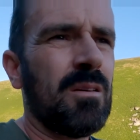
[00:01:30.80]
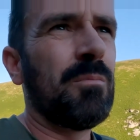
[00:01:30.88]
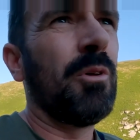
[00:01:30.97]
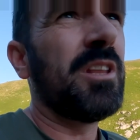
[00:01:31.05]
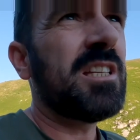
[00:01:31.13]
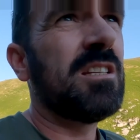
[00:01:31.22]

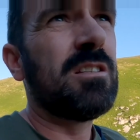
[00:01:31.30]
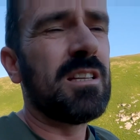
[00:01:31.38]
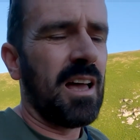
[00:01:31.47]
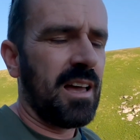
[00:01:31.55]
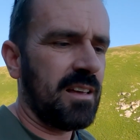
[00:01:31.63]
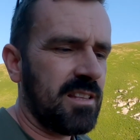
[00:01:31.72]
But this
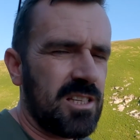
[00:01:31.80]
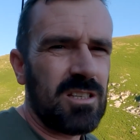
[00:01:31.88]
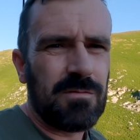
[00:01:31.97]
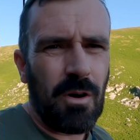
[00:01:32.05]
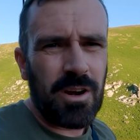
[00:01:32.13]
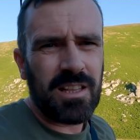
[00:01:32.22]

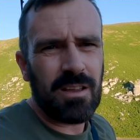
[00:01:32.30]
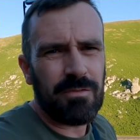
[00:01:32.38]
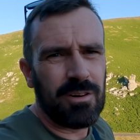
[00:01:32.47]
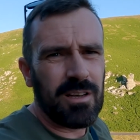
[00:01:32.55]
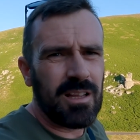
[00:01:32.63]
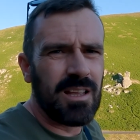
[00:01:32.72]
is very
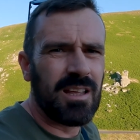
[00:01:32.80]
different.